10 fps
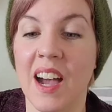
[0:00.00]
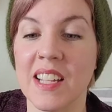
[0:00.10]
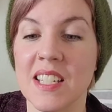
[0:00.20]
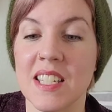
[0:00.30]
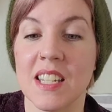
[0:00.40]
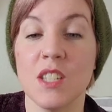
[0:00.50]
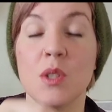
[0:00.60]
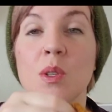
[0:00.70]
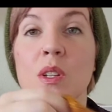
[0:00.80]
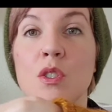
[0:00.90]
I did
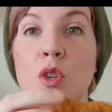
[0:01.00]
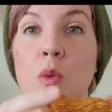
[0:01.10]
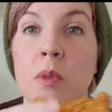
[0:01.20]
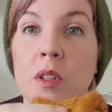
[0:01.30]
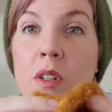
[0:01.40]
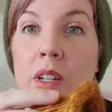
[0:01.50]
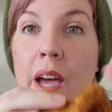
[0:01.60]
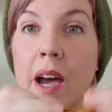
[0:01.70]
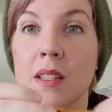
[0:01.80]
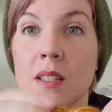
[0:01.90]
do the tubular
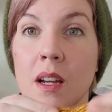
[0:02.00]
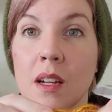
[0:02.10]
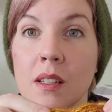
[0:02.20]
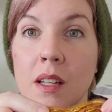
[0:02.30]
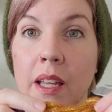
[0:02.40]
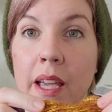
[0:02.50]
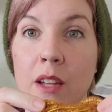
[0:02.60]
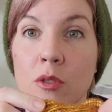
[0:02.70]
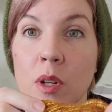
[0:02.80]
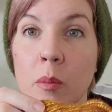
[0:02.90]
cast on like
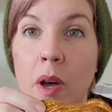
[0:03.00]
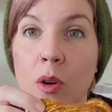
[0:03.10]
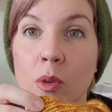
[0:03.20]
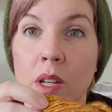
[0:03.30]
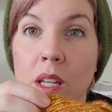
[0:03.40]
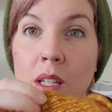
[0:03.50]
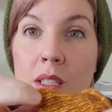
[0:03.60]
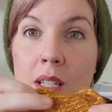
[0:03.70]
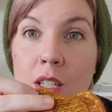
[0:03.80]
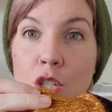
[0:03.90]
Andrea Mowry
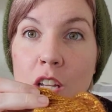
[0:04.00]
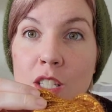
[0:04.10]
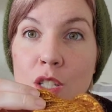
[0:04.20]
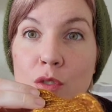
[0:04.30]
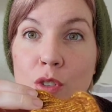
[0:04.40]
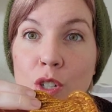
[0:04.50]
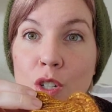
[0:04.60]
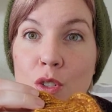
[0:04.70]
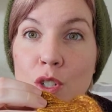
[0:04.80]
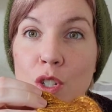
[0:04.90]
suggests for
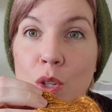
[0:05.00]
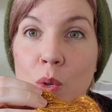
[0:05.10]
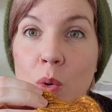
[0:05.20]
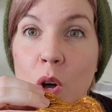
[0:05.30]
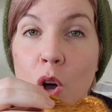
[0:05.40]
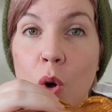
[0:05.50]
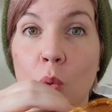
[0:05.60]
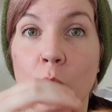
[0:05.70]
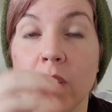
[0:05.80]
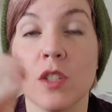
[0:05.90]
you to do,
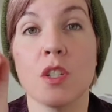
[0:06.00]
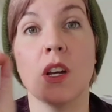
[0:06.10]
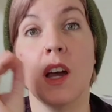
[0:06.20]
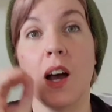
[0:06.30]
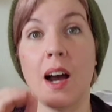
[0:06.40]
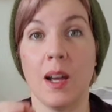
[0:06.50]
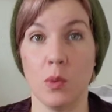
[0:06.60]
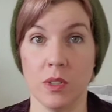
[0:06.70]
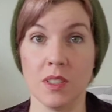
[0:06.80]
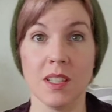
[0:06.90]
which I
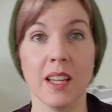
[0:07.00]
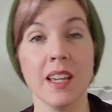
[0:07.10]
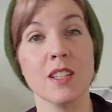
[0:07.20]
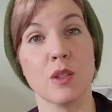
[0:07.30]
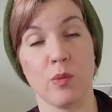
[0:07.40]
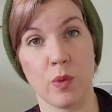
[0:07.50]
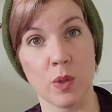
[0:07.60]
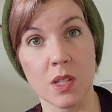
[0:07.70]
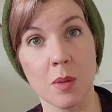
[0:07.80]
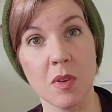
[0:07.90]
will say it's the
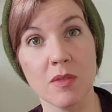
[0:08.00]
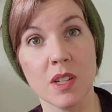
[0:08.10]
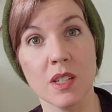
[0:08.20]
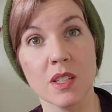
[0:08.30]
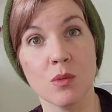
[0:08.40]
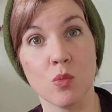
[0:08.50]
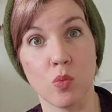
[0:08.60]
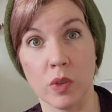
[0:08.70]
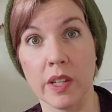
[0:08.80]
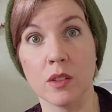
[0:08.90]
first time I've done a
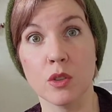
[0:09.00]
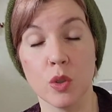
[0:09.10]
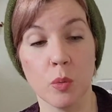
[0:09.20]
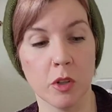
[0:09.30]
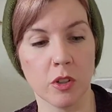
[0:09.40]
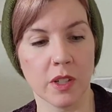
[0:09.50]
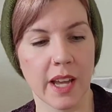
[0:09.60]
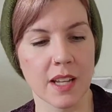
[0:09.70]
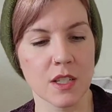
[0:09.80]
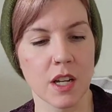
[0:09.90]
real tubular
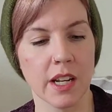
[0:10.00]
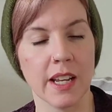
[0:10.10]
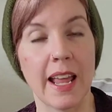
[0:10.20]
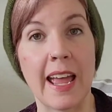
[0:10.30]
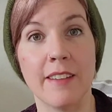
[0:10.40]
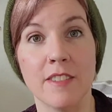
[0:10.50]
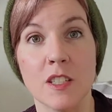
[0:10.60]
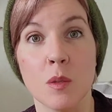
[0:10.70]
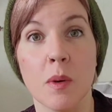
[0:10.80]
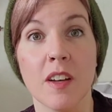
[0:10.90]
cast on, and
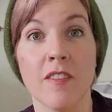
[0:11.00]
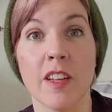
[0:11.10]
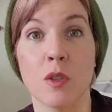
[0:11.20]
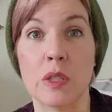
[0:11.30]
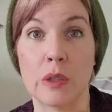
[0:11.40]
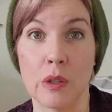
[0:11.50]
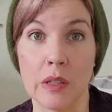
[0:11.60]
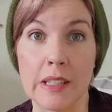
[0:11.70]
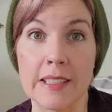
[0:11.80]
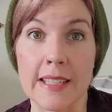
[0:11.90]
heavens above, it was a
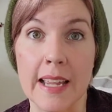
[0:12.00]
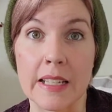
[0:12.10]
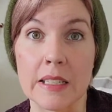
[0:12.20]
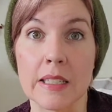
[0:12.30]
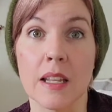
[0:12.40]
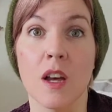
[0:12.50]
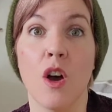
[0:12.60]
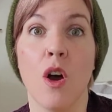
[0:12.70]
little intense.